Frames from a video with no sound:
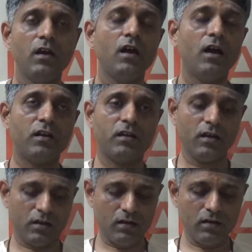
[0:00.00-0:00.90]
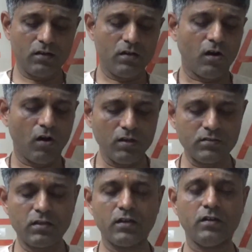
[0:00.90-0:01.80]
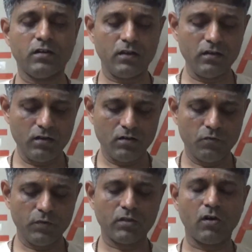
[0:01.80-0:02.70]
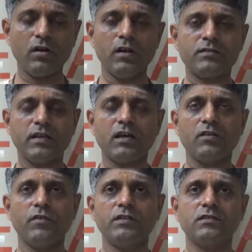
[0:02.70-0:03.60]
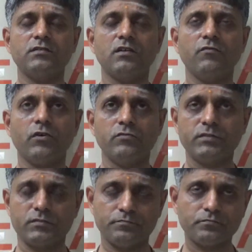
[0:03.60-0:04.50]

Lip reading: And here, all said and done, with all her sacrifices and vows,